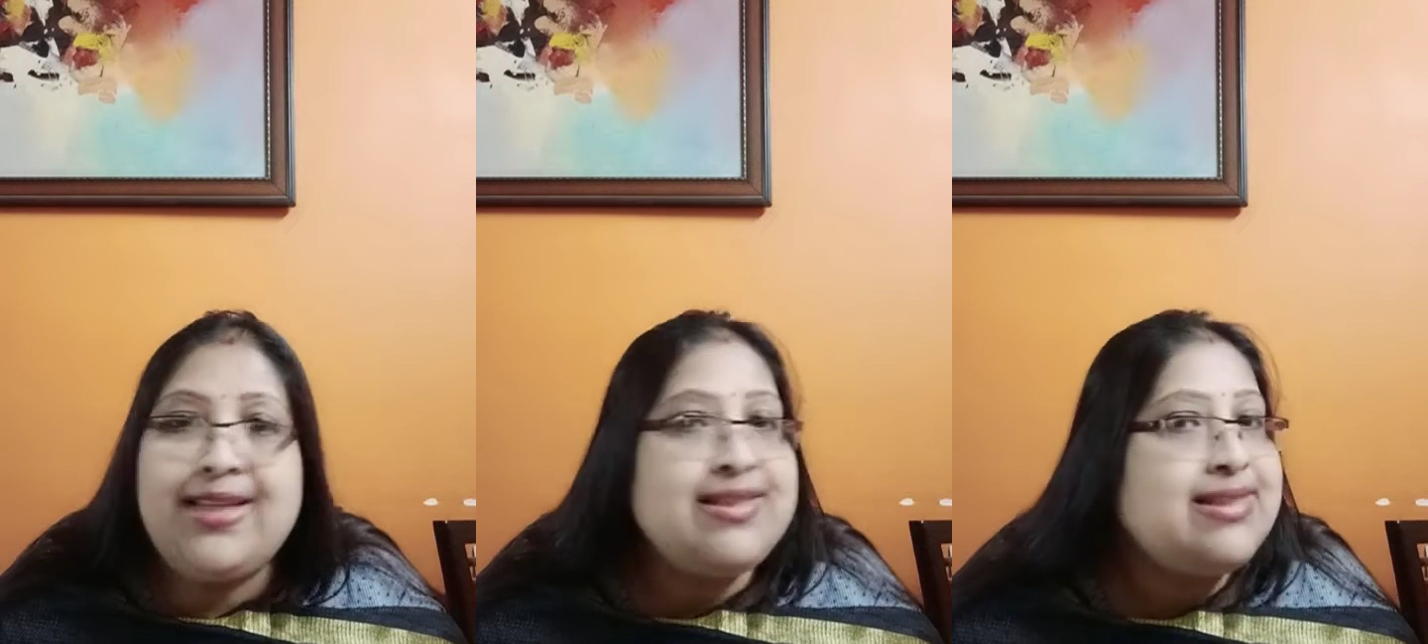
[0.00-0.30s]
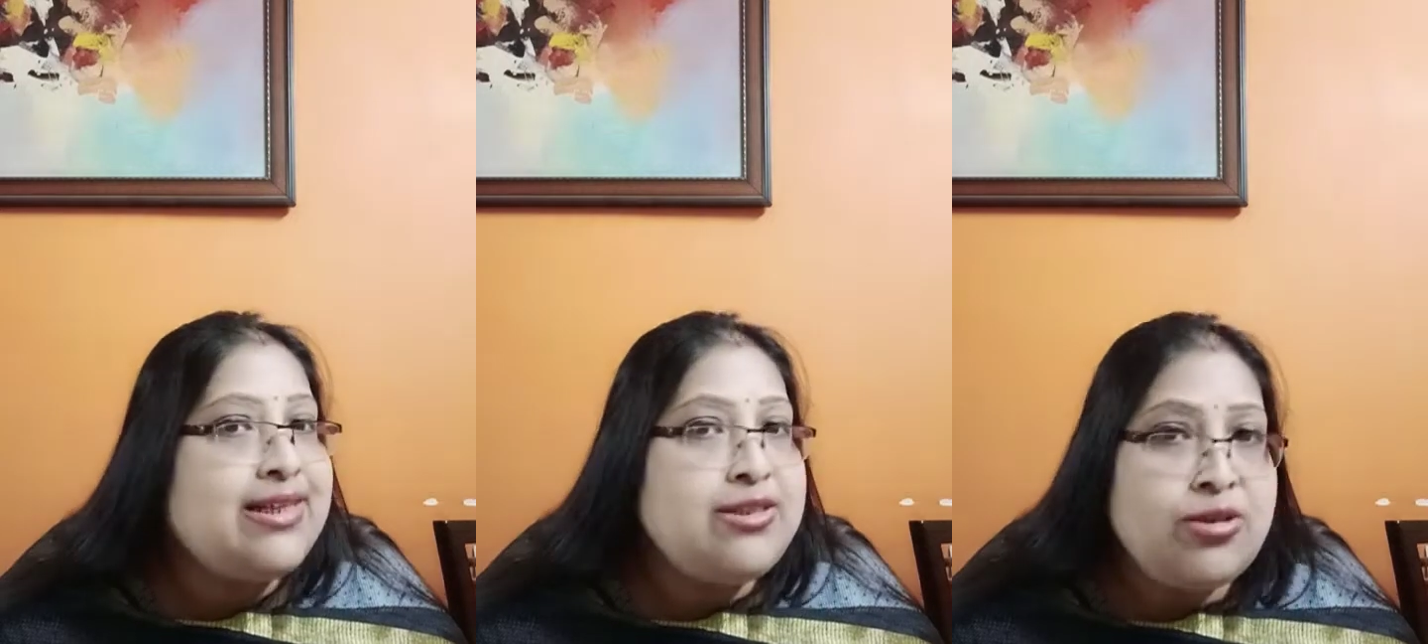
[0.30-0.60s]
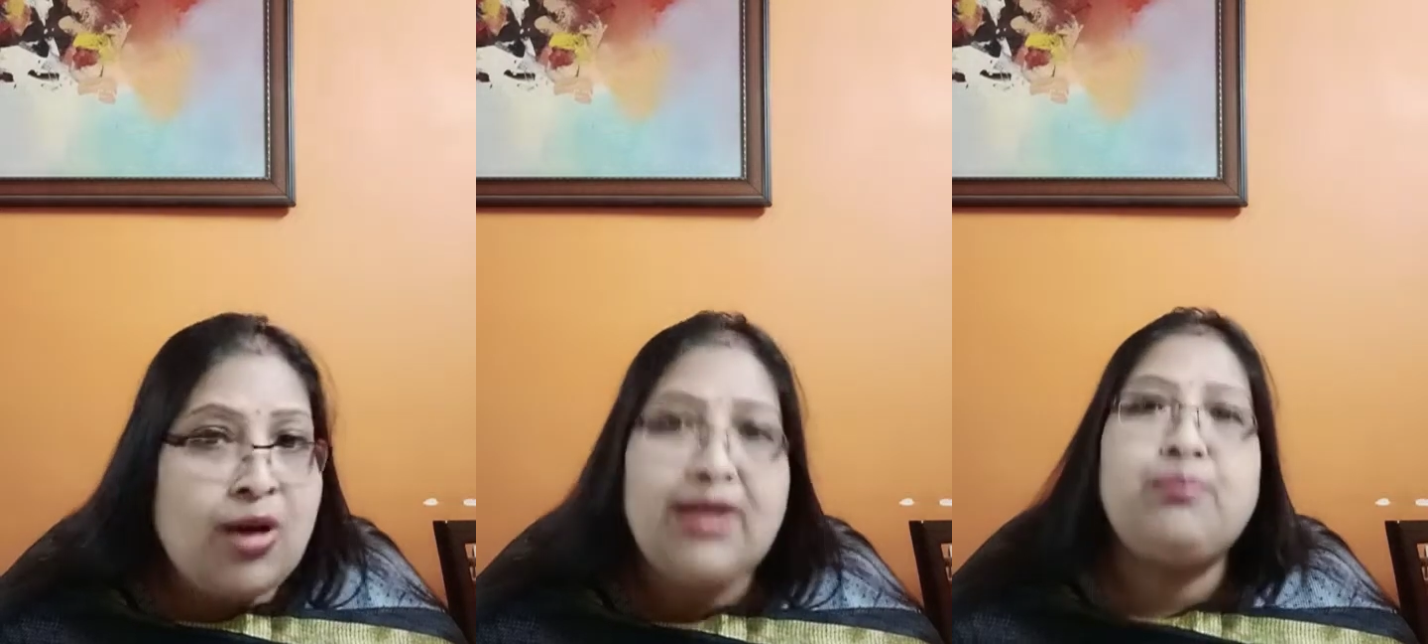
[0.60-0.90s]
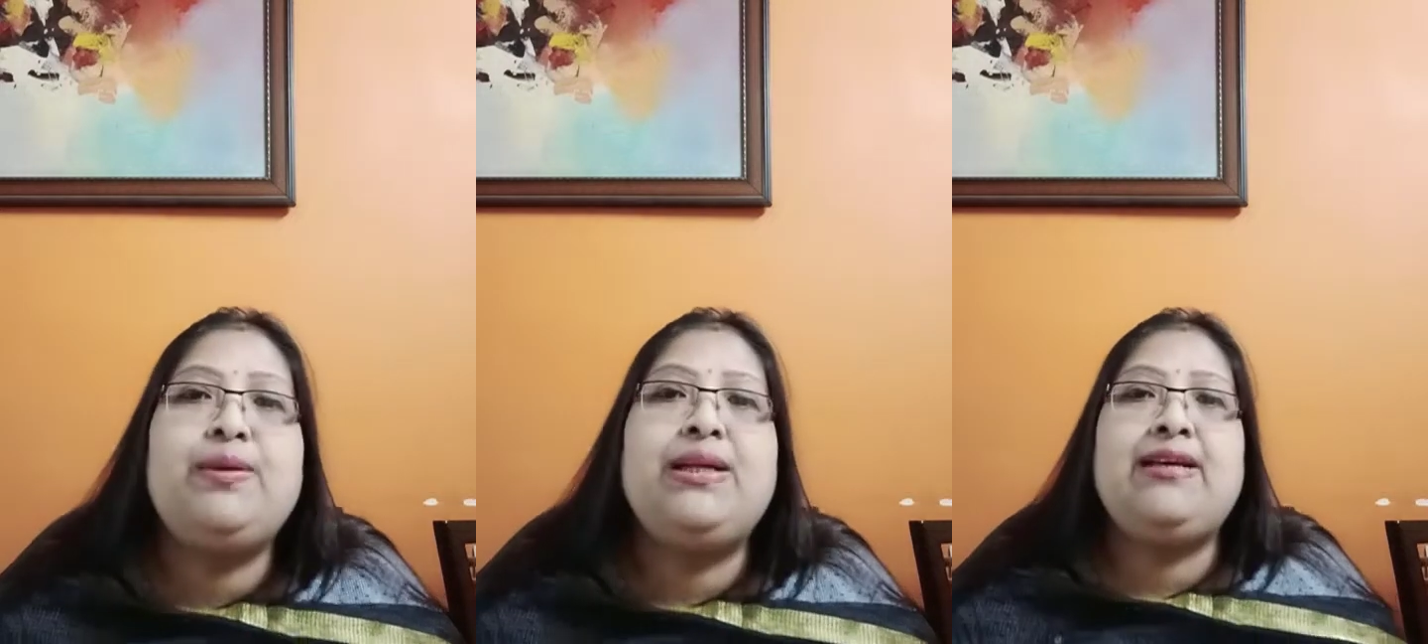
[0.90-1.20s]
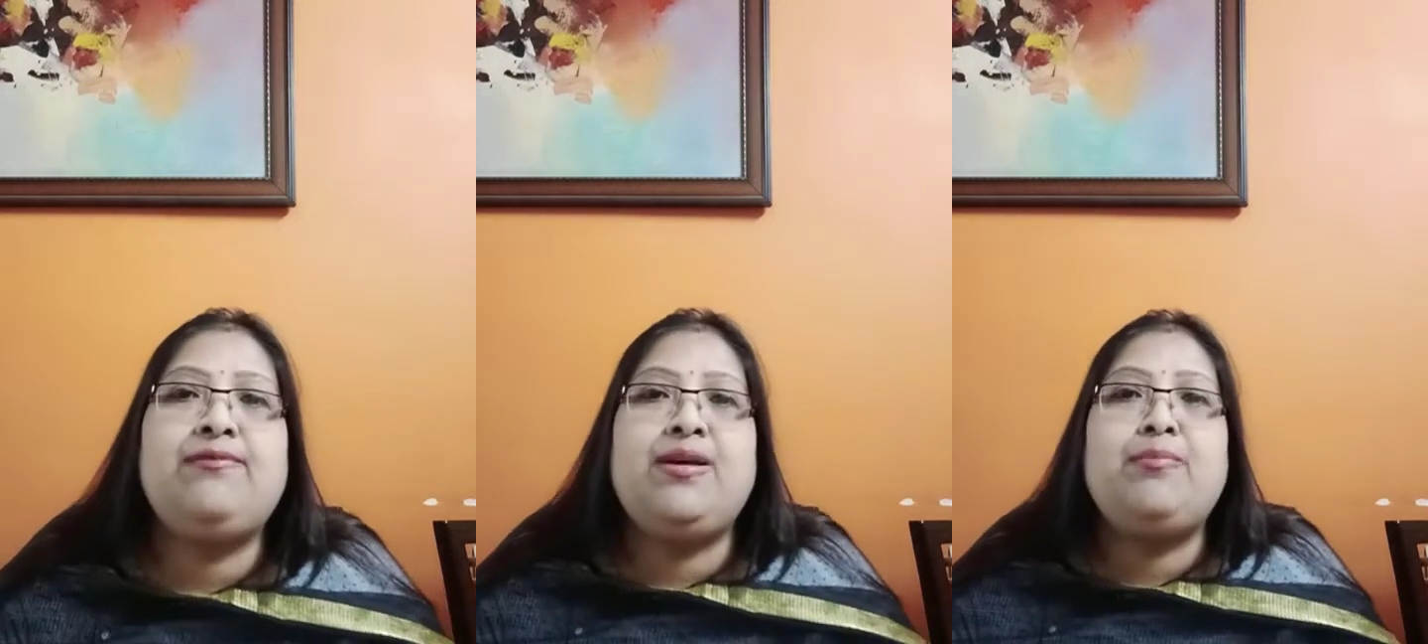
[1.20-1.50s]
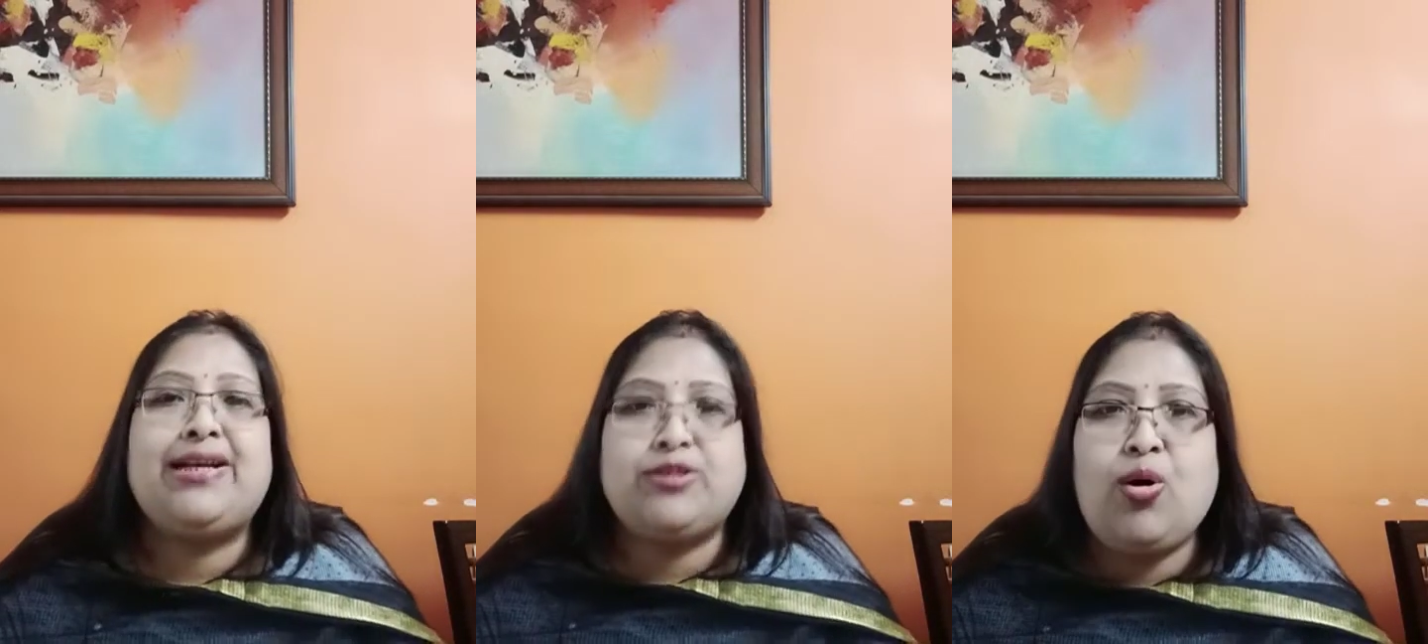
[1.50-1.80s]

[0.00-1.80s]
did not believe him at